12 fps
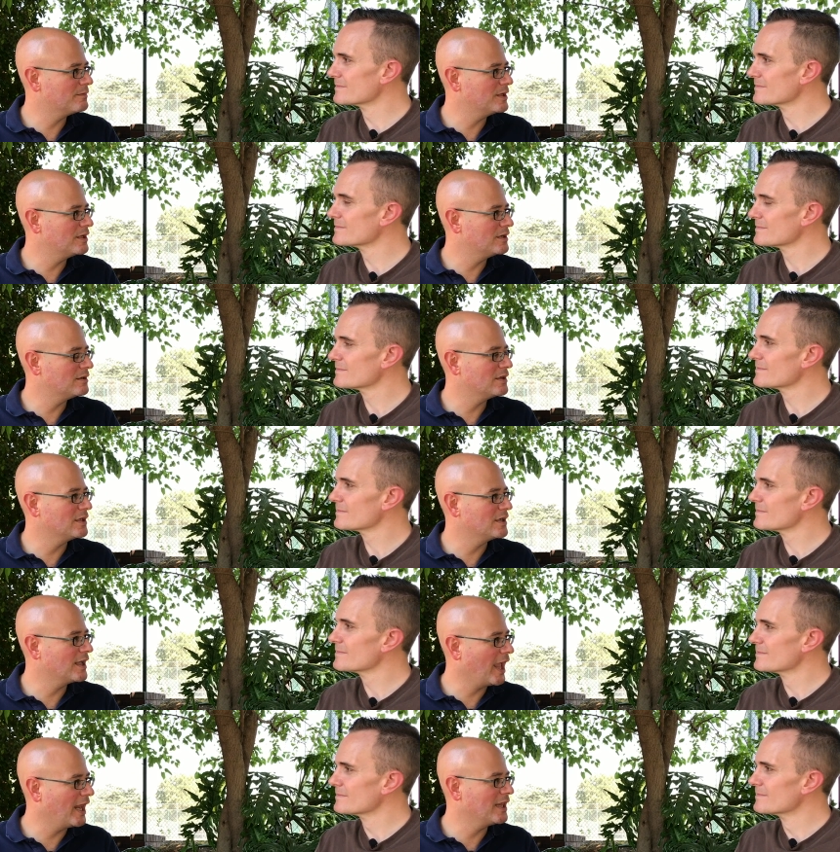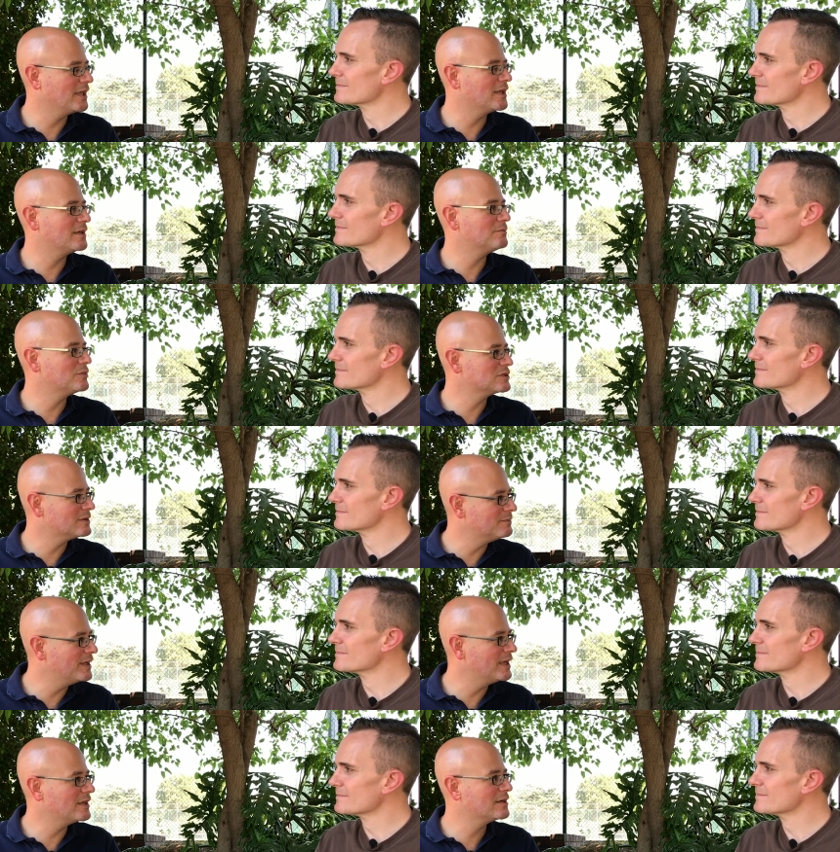Speaker 1: be in Kenya and
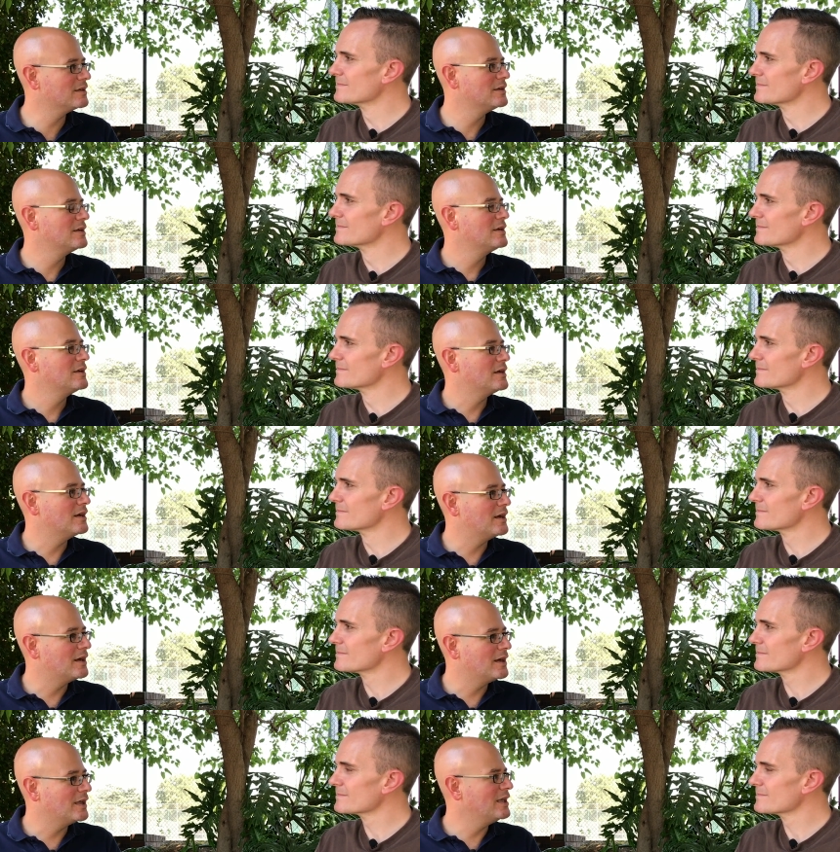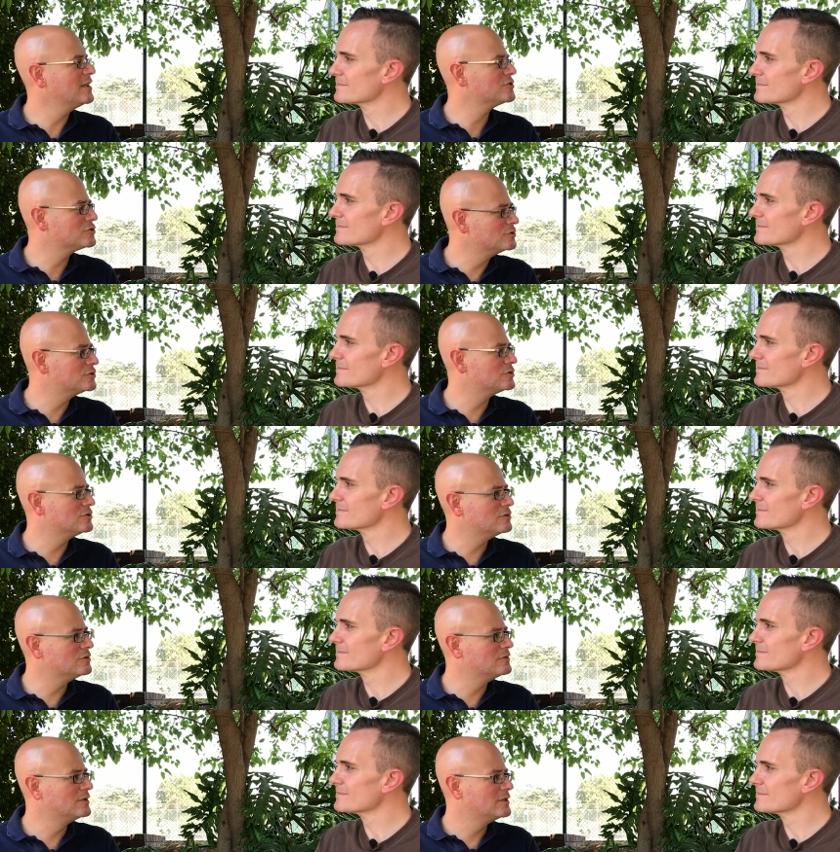Mozambique, in
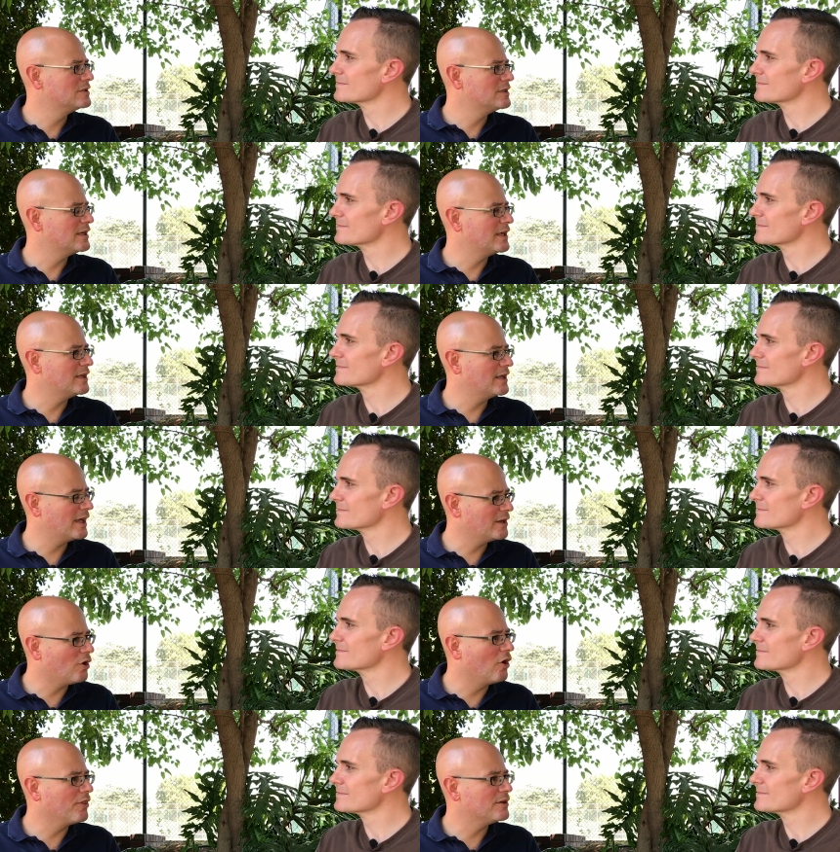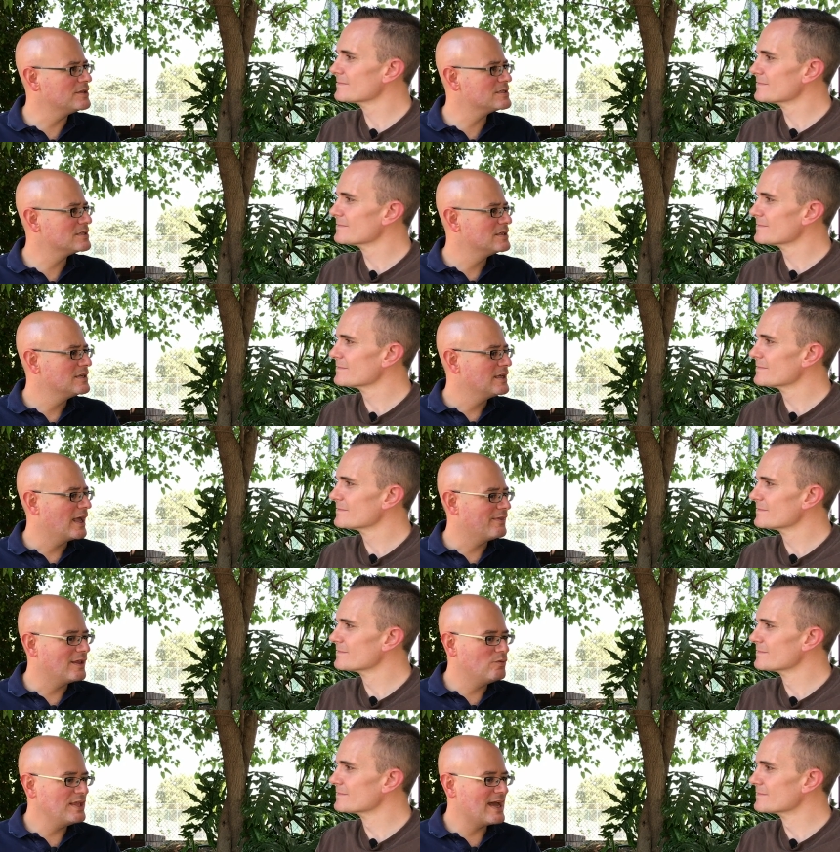Lesotho and others.
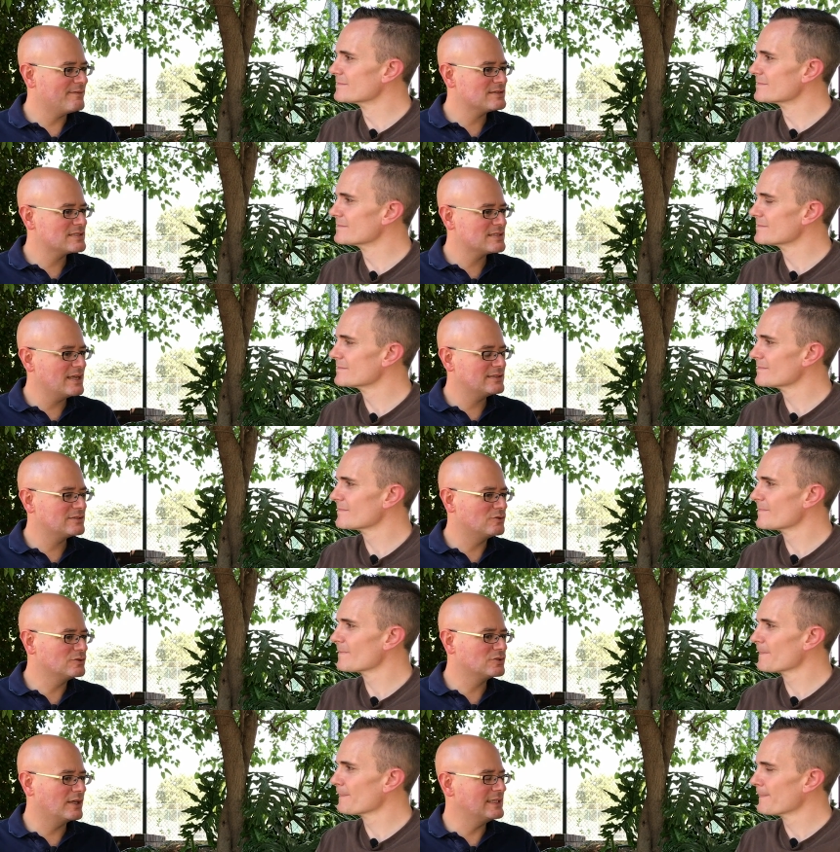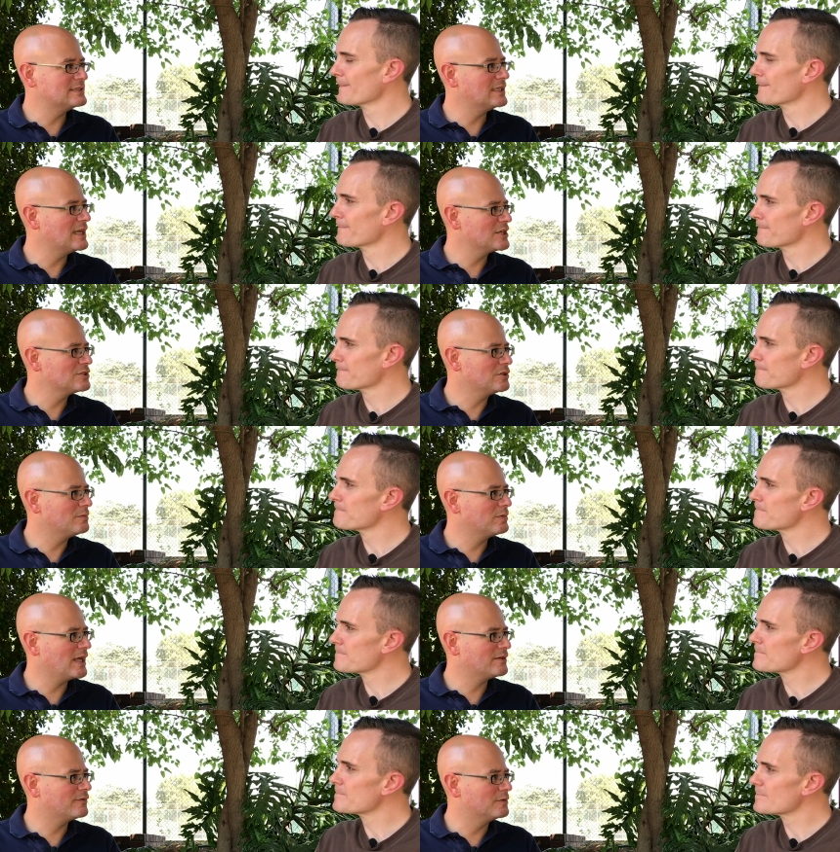And then we have set also an international
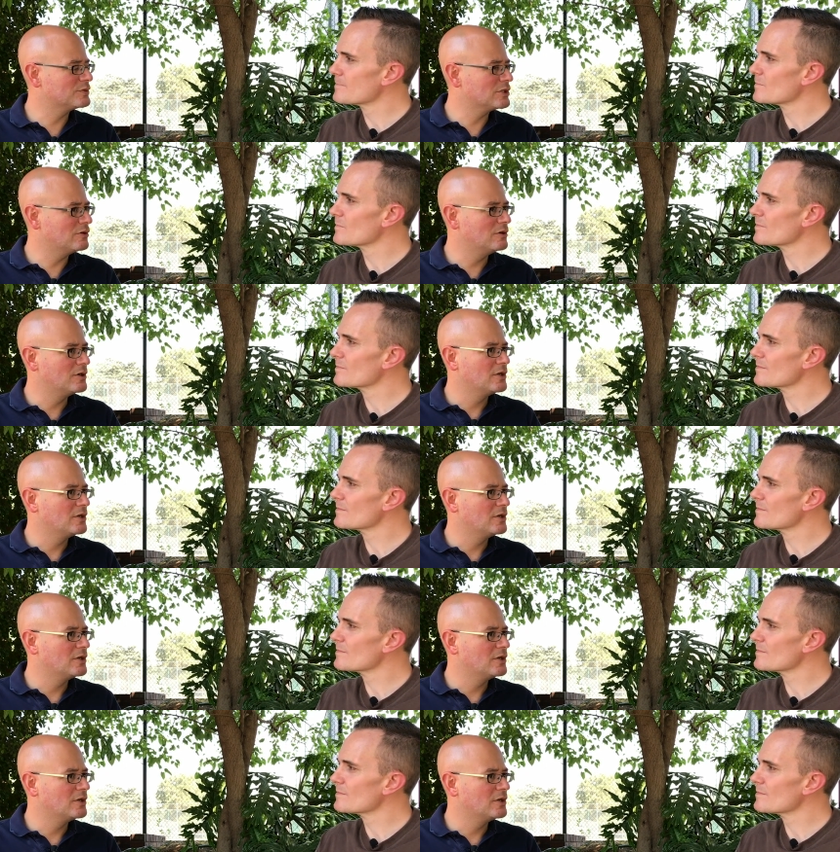platform. So